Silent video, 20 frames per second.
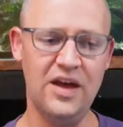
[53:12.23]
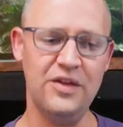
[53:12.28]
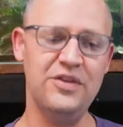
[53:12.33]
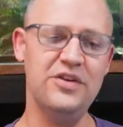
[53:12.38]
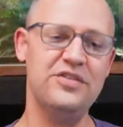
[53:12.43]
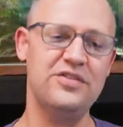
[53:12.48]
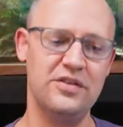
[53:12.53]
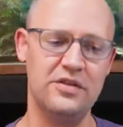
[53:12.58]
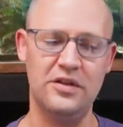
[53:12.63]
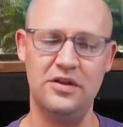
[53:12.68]
Now
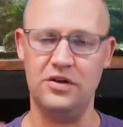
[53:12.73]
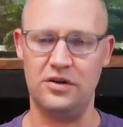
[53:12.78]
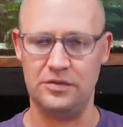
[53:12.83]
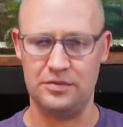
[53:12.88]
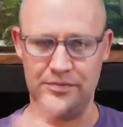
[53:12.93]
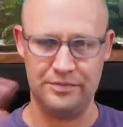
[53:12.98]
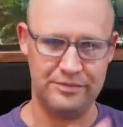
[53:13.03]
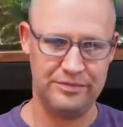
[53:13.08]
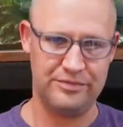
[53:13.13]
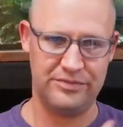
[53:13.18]
there's a
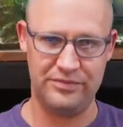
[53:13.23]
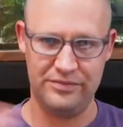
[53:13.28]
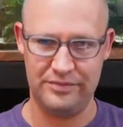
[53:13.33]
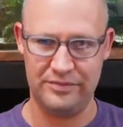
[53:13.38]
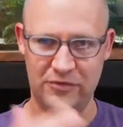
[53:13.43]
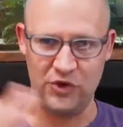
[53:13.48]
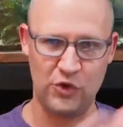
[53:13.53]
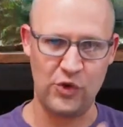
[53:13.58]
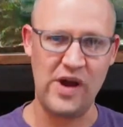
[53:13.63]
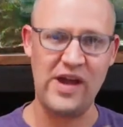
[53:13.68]
little
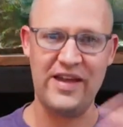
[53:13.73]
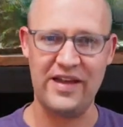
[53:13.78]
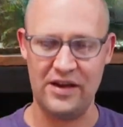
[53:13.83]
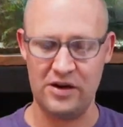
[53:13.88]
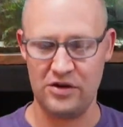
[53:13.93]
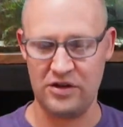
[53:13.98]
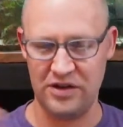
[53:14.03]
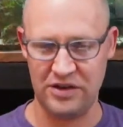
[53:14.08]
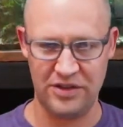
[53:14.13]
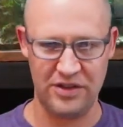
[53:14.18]

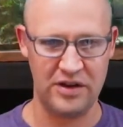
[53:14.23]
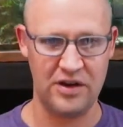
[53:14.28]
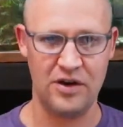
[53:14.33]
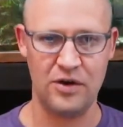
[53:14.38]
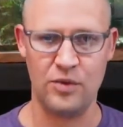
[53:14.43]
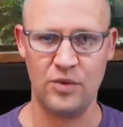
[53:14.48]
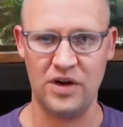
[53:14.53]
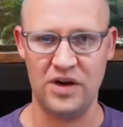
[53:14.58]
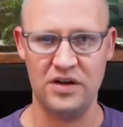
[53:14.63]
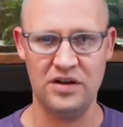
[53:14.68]
gray area
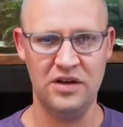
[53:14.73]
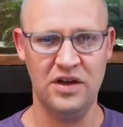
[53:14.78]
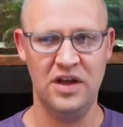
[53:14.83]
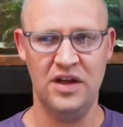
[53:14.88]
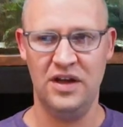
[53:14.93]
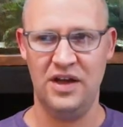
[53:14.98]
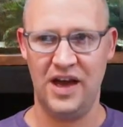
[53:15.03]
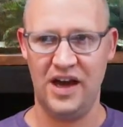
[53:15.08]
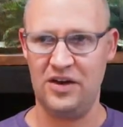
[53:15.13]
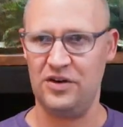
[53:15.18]
there where
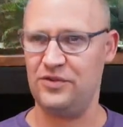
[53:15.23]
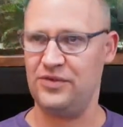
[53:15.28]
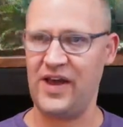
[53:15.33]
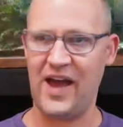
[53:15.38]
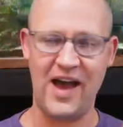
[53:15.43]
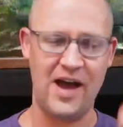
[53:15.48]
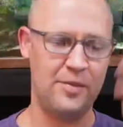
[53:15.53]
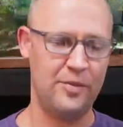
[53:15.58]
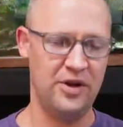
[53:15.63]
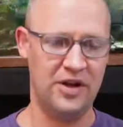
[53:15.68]
out of
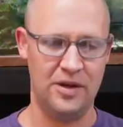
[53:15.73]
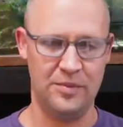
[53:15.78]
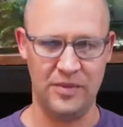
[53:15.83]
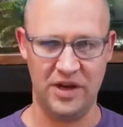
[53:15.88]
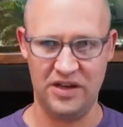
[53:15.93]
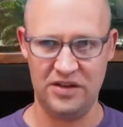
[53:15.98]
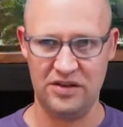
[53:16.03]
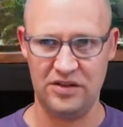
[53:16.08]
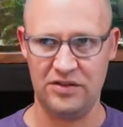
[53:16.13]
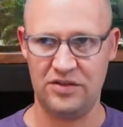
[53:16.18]
habit I
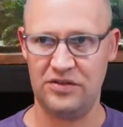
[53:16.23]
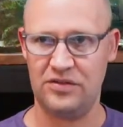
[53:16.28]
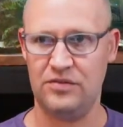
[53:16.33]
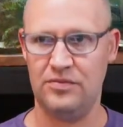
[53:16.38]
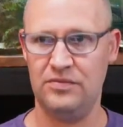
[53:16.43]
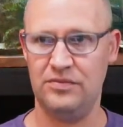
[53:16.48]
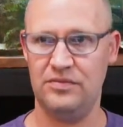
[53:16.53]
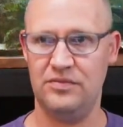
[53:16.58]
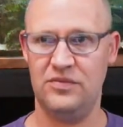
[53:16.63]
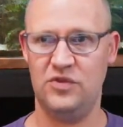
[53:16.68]
might
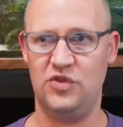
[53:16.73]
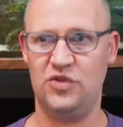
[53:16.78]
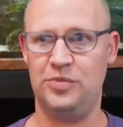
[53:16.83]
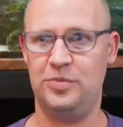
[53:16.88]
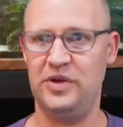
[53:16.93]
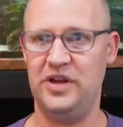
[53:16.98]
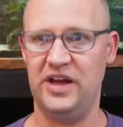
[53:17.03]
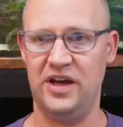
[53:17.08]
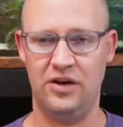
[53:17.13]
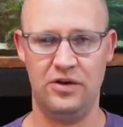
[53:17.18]
just
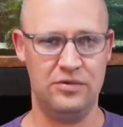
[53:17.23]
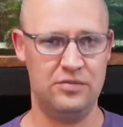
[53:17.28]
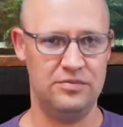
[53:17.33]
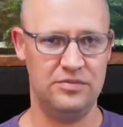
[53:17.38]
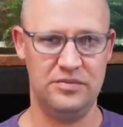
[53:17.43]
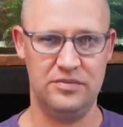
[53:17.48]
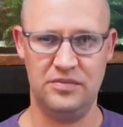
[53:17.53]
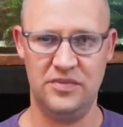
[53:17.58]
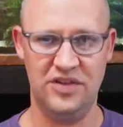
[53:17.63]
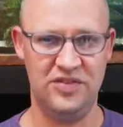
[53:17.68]
spit
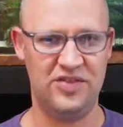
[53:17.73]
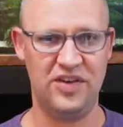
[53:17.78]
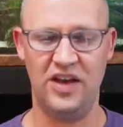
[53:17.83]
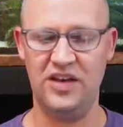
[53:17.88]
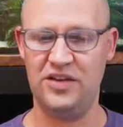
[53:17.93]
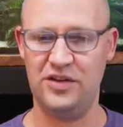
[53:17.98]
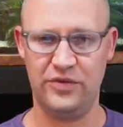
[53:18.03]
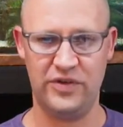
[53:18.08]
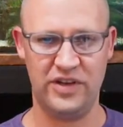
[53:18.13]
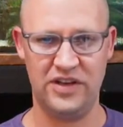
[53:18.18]
out a
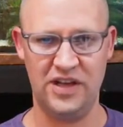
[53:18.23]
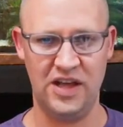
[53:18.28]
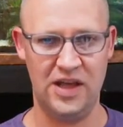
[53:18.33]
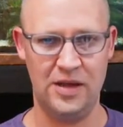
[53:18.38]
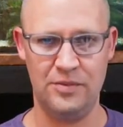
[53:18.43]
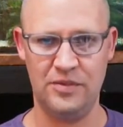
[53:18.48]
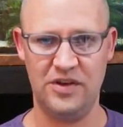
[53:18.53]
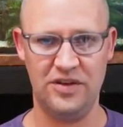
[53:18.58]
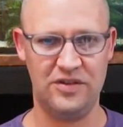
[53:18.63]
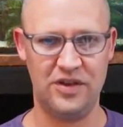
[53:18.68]
scientific
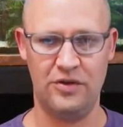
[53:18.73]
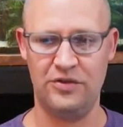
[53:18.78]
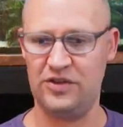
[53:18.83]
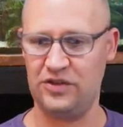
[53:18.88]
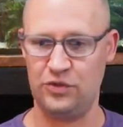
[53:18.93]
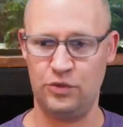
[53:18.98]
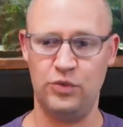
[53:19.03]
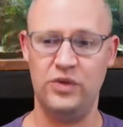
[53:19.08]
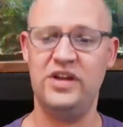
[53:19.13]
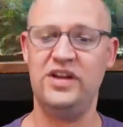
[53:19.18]
name because I
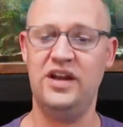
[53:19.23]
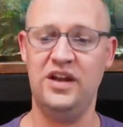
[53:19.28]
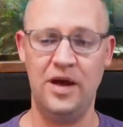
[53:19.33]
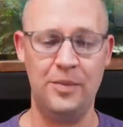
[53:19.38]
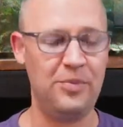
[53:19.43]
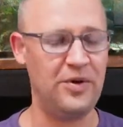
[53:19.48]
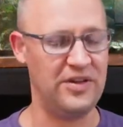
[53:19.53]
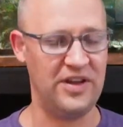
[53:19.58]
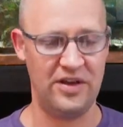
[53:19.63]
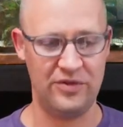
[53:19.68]
was just
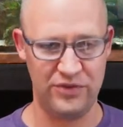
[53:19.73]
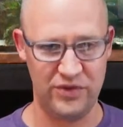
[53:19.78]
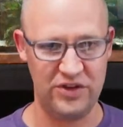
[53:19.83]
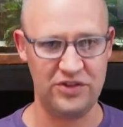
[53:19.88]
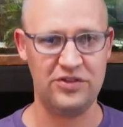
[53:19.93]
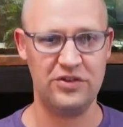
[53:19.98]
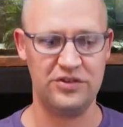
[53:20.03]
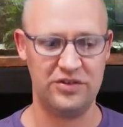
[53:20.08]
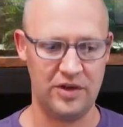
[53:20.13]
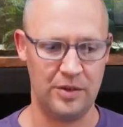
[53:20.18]
reading up on that
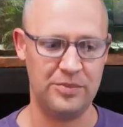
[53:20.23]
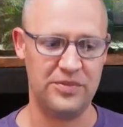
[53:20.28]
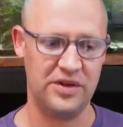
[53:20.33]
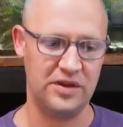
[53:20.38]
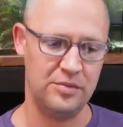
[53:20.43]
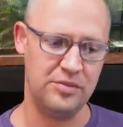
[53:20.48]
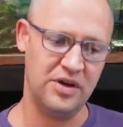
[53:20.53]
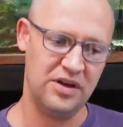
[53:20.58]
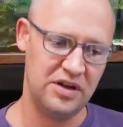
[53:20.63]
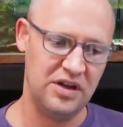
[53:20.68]
fish or
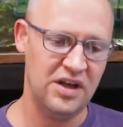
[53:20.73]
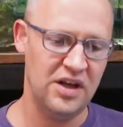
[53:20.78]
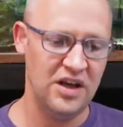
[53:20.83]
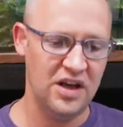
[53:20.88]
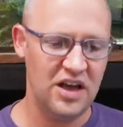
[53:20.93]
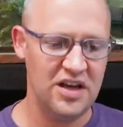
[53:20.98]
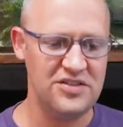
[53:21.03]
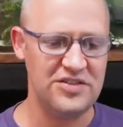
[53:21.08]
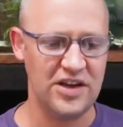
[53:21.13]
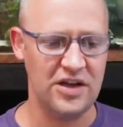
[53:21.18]
something, but
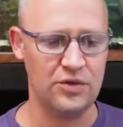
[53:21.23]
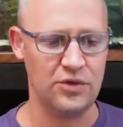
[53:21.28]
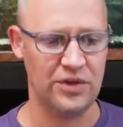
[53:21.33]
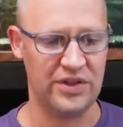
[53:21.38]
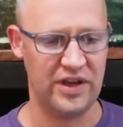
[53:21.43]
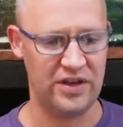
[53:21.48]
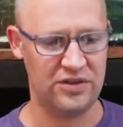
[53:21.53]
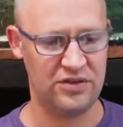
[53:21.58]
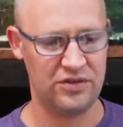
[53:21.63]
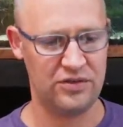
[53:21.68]
in
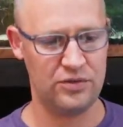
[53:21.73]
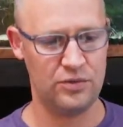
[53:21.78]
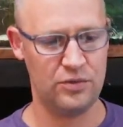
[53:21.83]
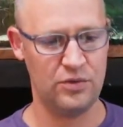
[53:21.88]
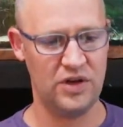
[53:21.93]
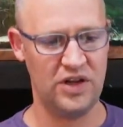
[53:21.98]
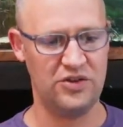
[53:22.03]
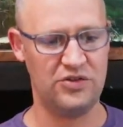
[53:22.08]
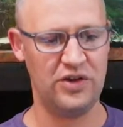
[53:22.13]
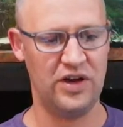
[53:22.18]
general
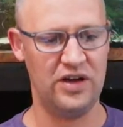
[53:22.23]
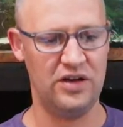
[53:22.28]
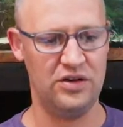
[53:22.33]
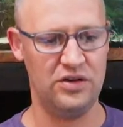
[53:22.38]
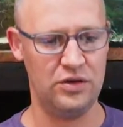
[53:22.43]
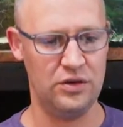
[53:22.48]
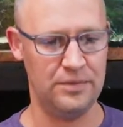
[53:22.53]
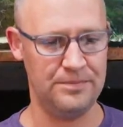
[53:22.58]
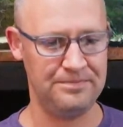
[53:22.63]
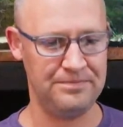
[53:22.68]
that's what I try
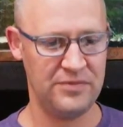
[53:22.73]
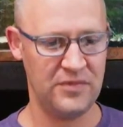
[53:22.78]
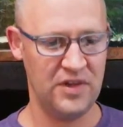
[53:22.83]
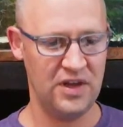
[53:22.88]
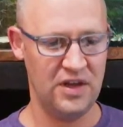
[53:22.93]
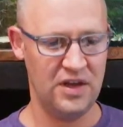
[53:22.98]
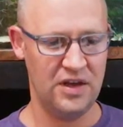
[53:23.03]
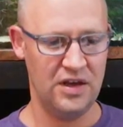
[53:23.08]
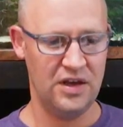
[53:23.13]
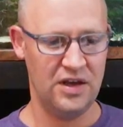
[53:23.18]
to do.
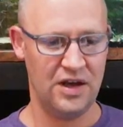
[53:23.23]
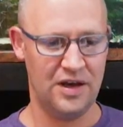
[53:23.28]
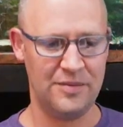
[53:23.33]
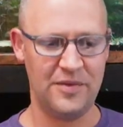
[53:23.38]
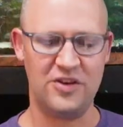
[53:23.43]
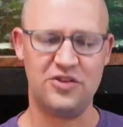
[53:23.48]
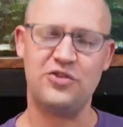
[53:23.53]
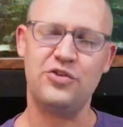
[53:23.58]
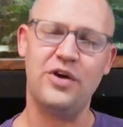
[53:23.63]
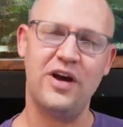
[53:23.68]

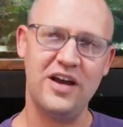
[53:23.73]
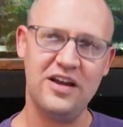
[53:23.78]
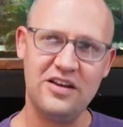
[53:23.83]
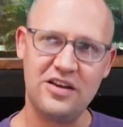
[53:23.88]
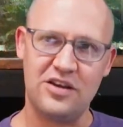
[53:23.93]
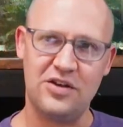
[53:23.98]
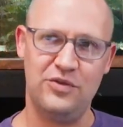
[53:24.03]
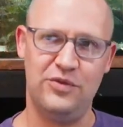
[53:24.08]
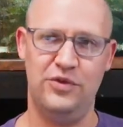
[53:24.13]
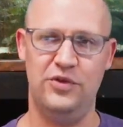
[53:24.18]
I'm not
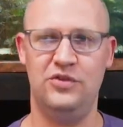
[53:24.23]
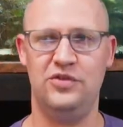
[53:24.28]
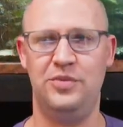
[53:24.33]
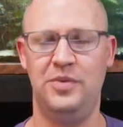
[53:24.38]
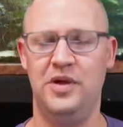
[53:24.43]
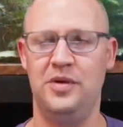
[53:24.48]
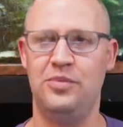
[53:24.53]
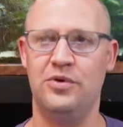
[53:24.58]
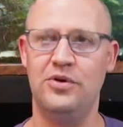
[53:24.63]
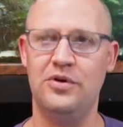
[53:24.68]
trying to
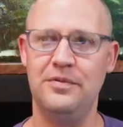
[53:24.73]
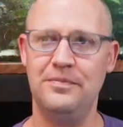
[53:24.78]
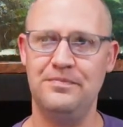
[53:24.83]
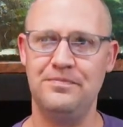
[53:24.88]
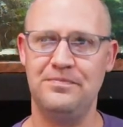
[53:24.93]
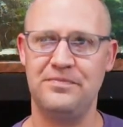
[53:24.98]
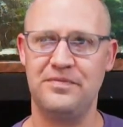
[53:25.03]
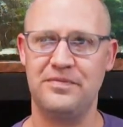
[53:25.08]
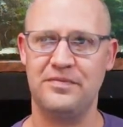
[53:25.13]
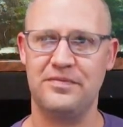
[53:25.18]
confuse people.
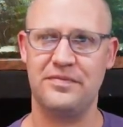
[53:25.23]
